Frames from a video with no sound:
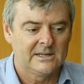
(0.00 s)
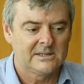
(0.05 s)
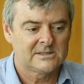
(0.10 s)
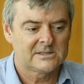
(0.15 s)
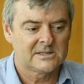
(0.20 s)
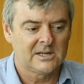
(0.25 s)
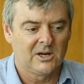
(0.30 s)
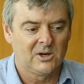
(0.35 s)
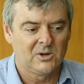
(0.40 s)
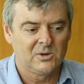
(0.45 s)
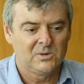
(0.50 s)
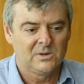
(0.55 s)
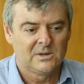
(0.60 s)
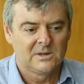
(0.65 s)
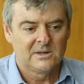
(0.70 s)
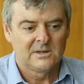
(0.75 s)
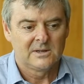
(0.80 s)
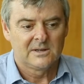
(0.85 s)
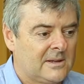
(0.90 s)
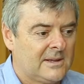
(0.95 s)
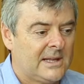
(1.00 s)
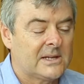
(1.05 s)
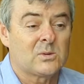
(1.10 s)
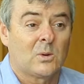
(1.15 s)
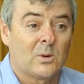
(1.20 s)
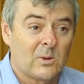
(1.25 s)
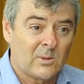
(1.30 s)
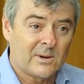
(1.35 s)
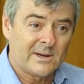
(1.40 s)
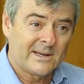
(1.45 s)
So that's
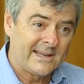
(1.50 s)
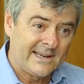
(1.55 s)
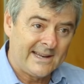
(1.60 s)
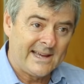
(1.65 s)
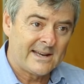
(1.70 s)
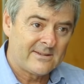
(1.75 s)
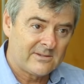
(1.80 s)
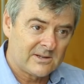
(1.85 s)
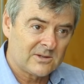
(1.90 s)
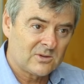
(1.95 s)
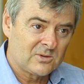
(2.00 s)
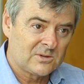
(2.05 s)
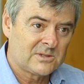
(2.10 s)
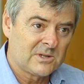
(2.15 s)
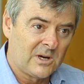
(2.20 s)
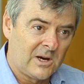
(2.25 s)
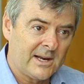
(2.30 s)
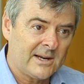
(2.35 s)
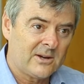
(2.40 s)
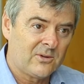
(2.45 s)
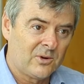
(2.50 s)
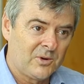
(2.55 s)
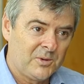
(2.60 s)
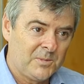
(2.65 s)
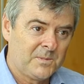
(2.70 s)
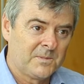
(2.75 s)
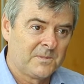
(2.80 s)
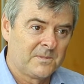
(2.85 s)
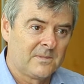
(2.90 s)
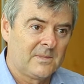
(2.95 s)
what we wanted to get out of it: a good tight group,